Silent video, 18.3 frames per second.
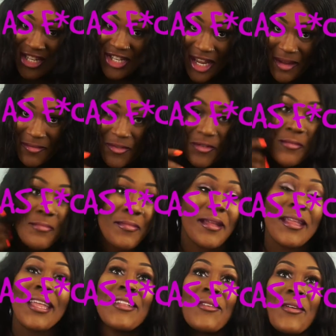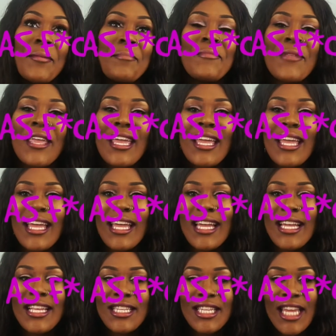Shameful. Anyway,
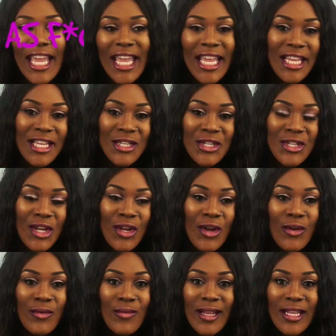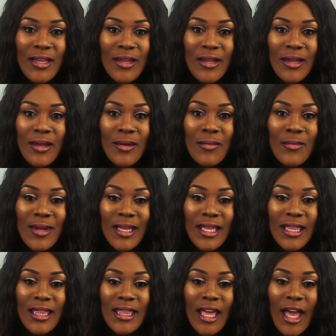I changed, I got ready
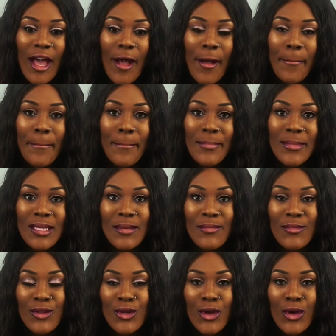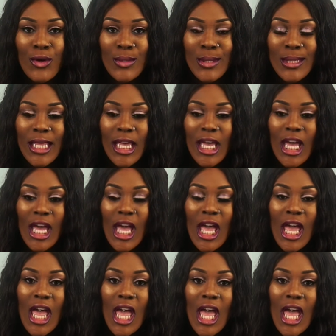with some of the girls there,